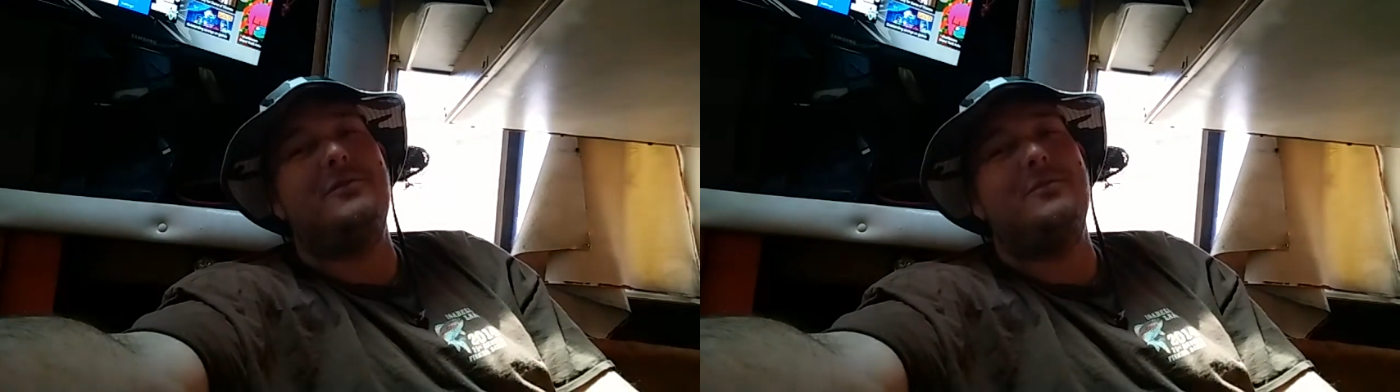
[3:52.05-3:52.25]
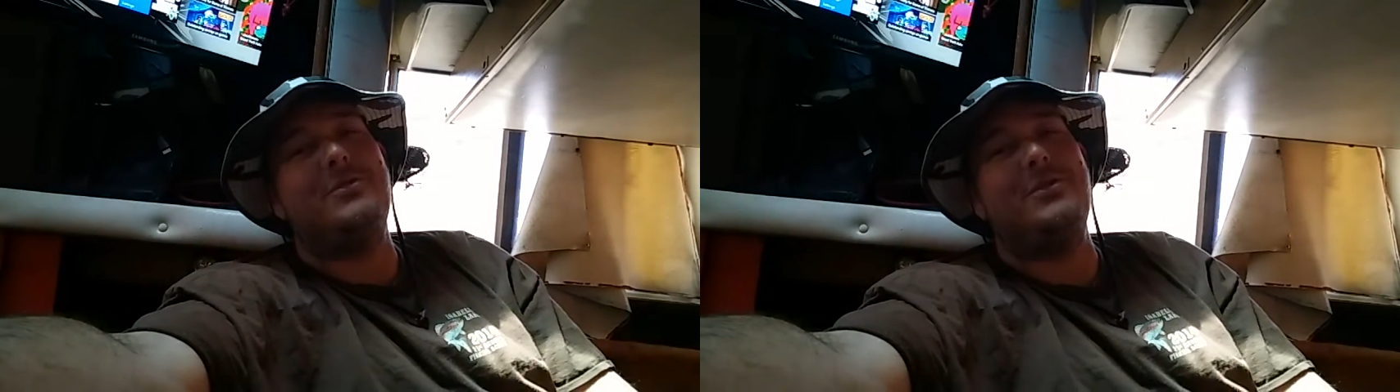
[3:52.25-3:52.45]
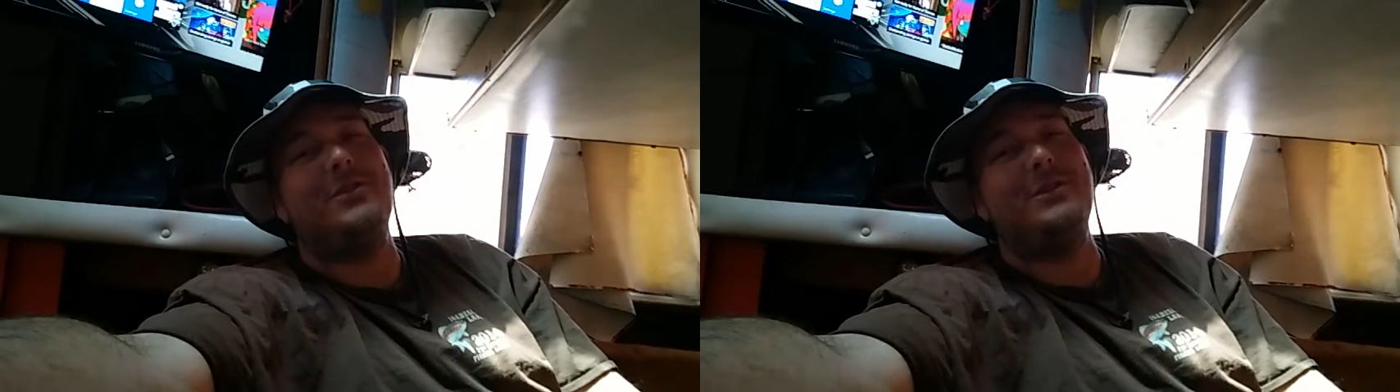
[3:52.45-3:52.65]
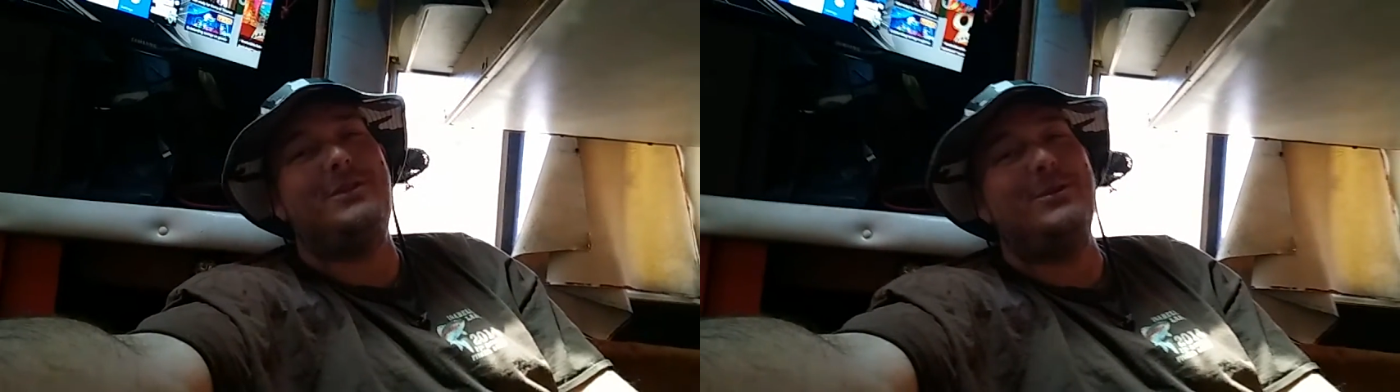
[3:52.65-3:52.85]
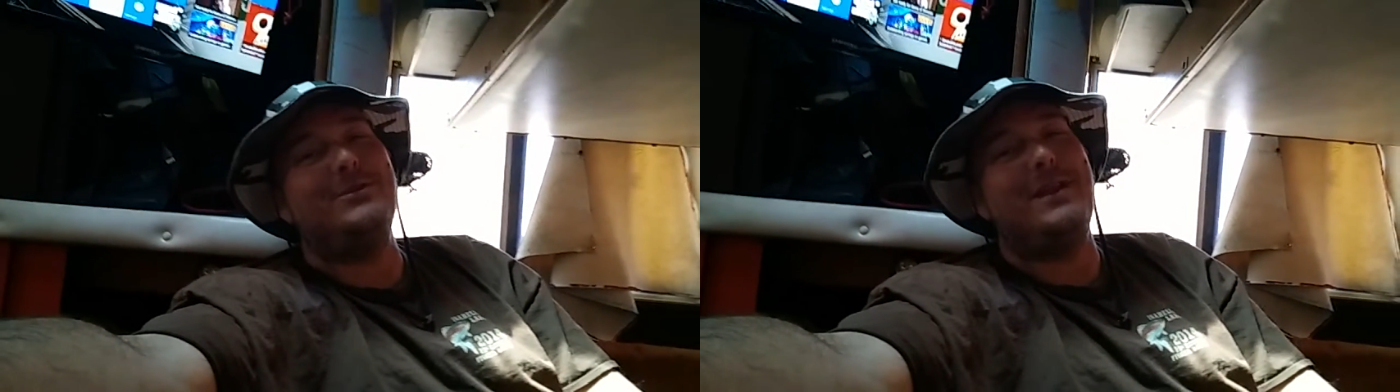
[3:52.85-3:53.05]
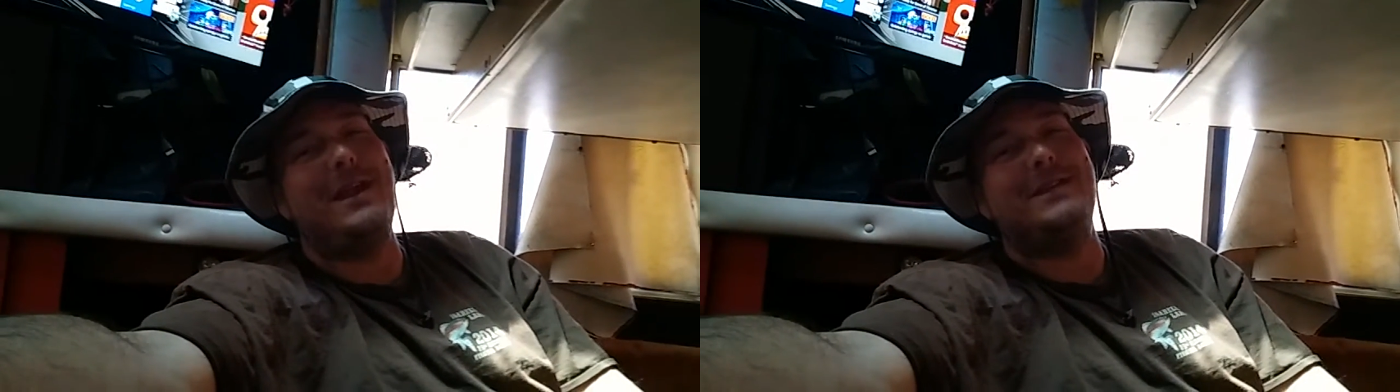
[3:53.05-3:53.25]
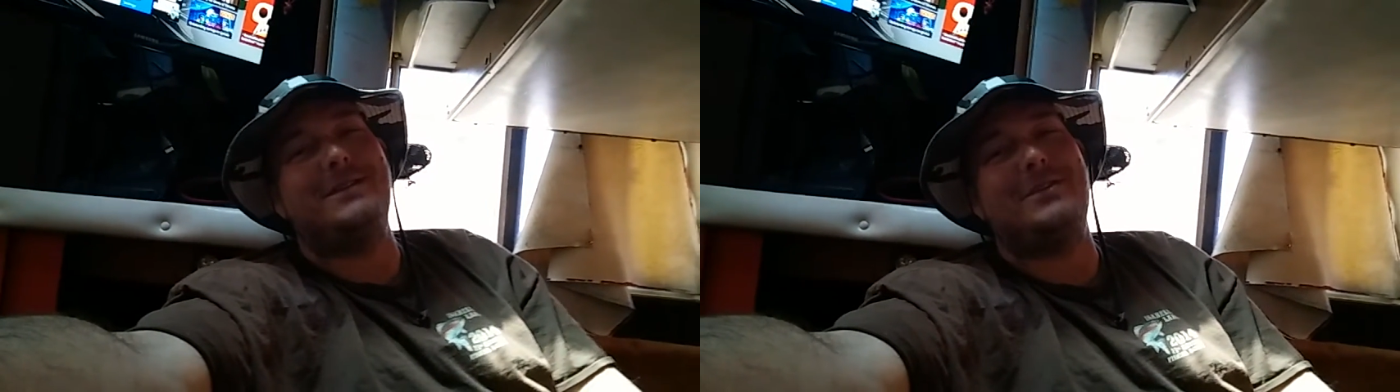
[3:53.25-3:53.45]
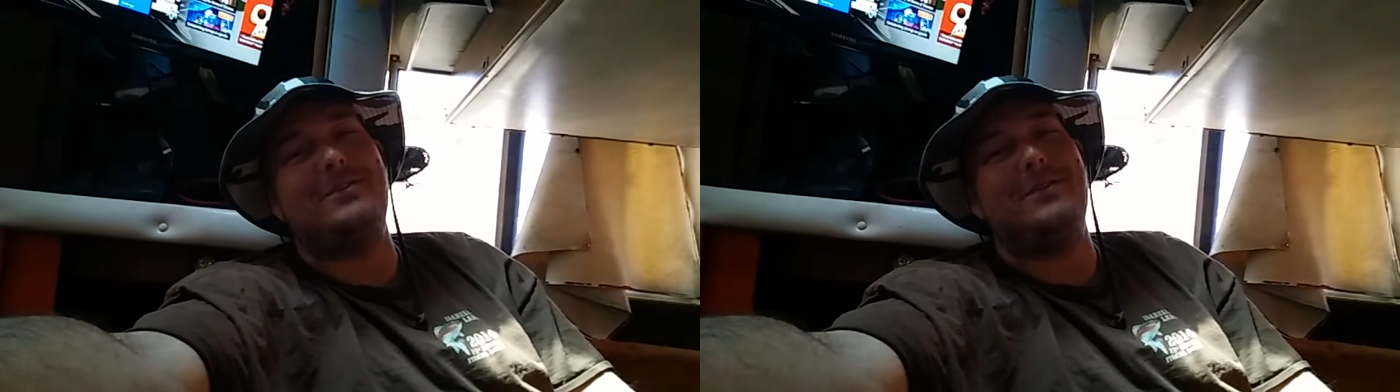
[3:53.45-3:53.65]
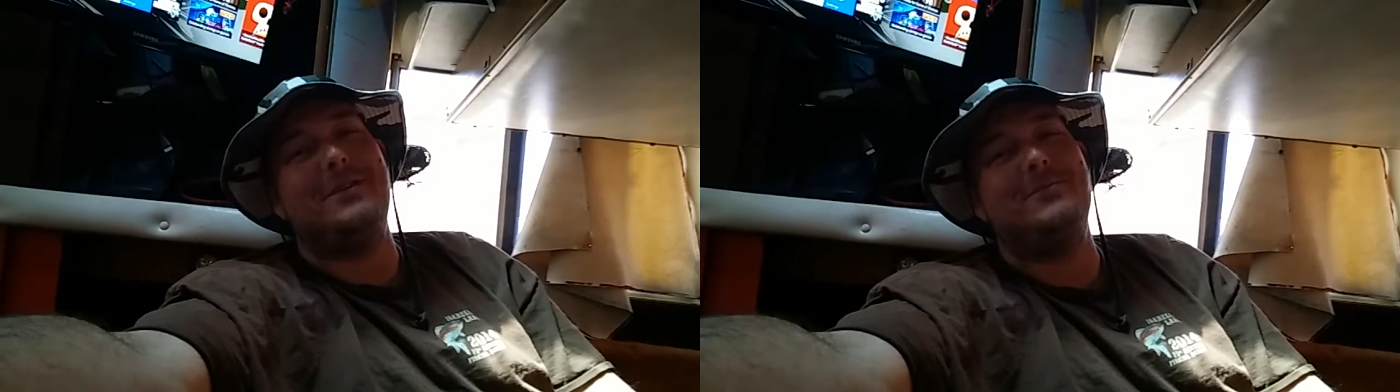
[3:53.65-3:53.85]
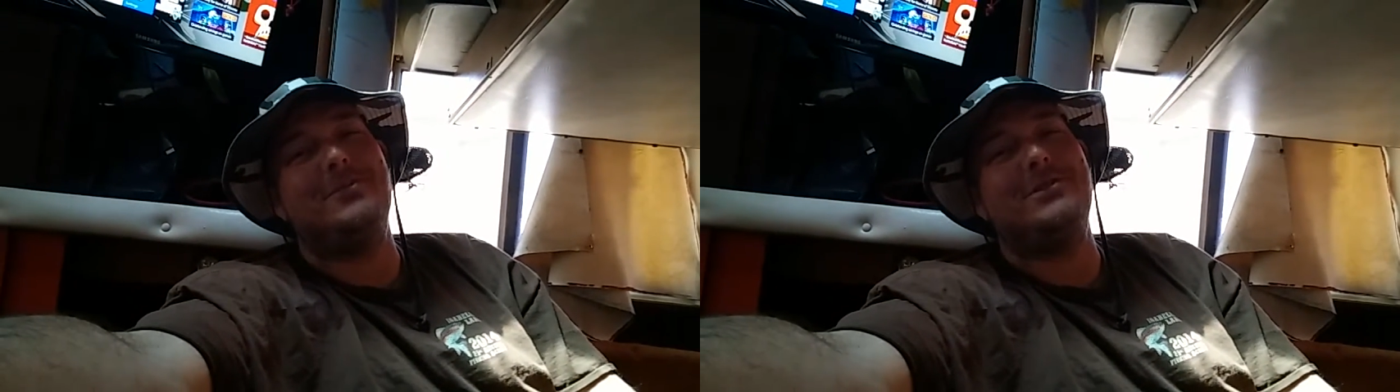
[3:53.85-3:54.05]
more than two days, go to the
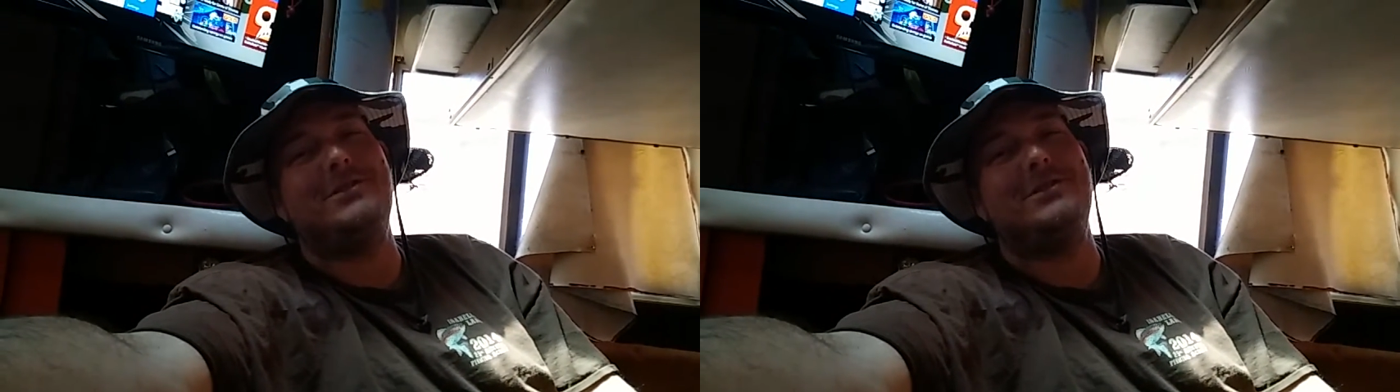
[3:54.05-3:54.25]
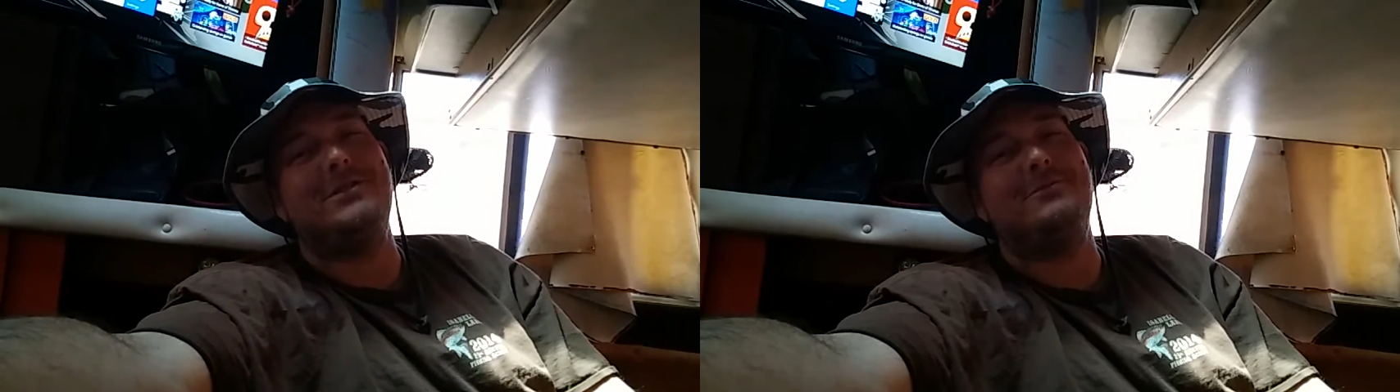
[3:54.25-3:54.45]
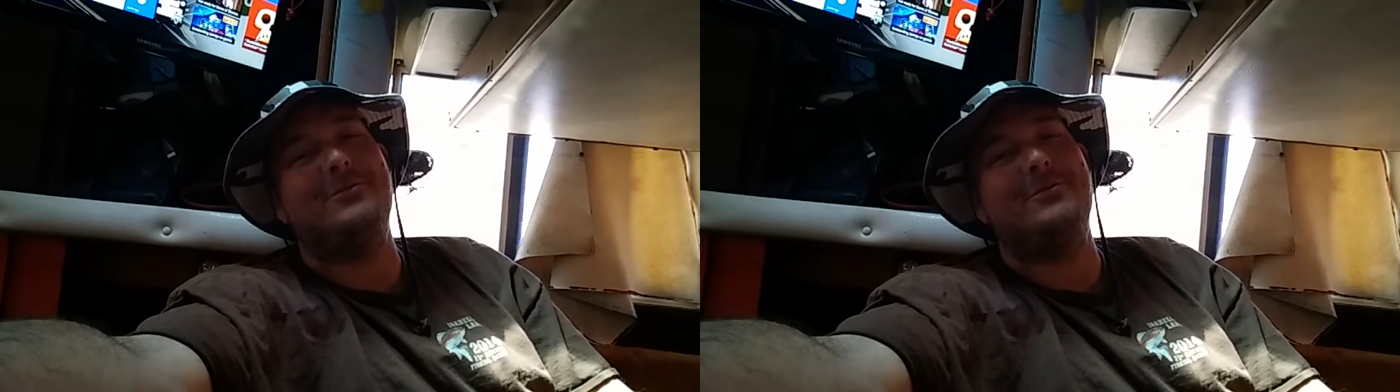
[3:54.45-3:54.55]
emergency